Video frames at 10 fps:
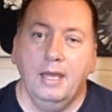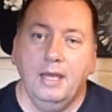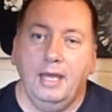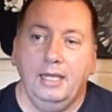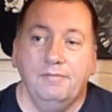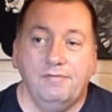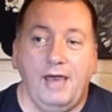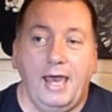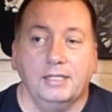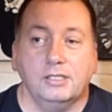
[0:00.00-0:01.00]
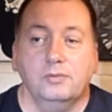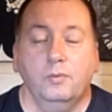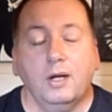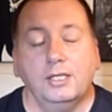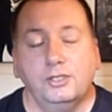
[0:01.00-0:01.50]
In fact,
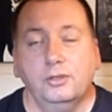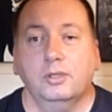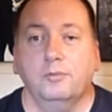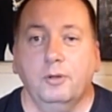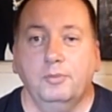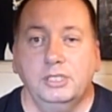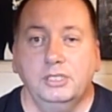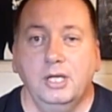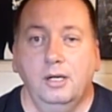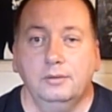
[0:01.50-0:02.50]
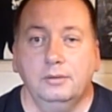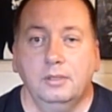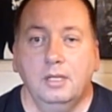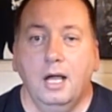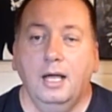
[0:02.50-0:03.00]
when I took the properties on,
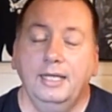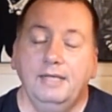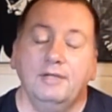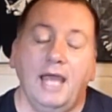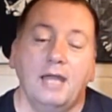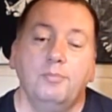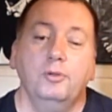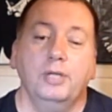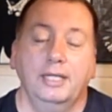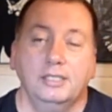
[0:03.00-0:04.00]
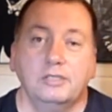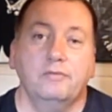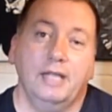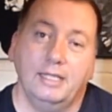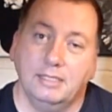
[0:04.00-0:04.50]
I even had bookings for
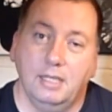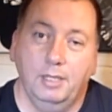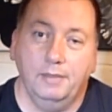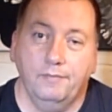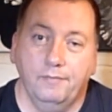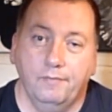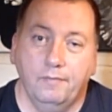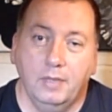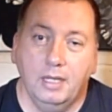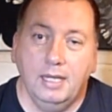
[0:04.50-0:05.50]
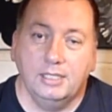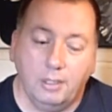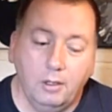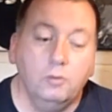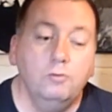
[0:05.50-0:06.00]
that summer. So
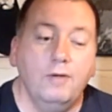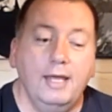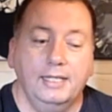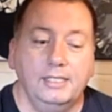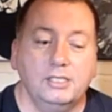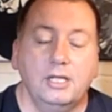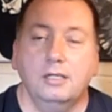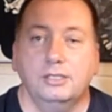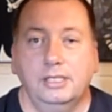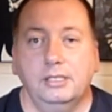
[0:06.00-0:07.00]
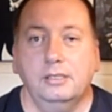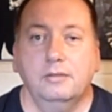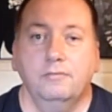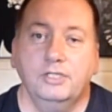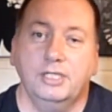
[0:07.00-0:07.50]
I'd already started
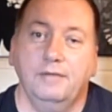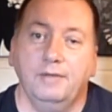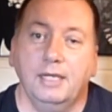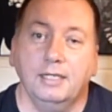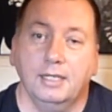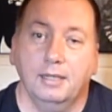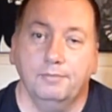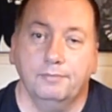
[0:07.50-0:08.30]
receiving income.